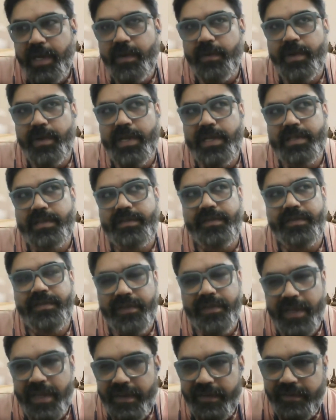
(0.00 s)
it was
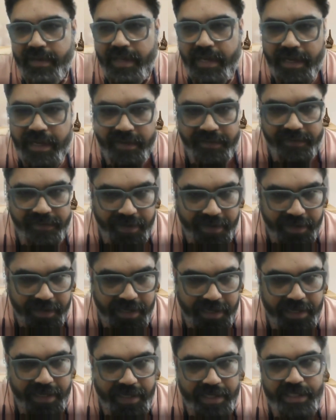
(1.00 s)
very, very
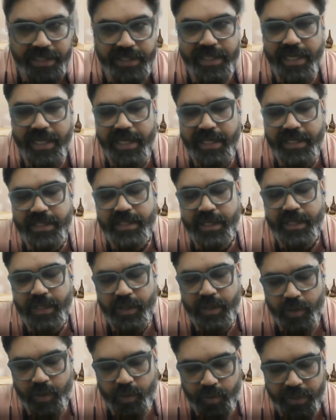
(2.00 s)
difficult and
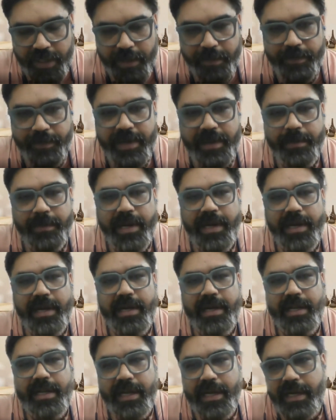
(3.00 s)
challenging to implement
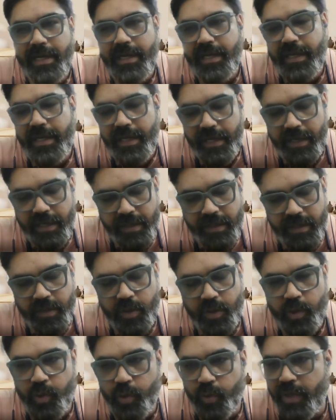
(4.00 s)
it in
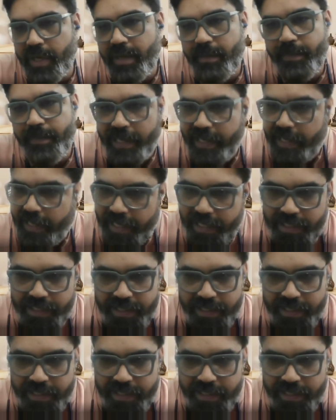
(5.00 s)
rural Bahraich.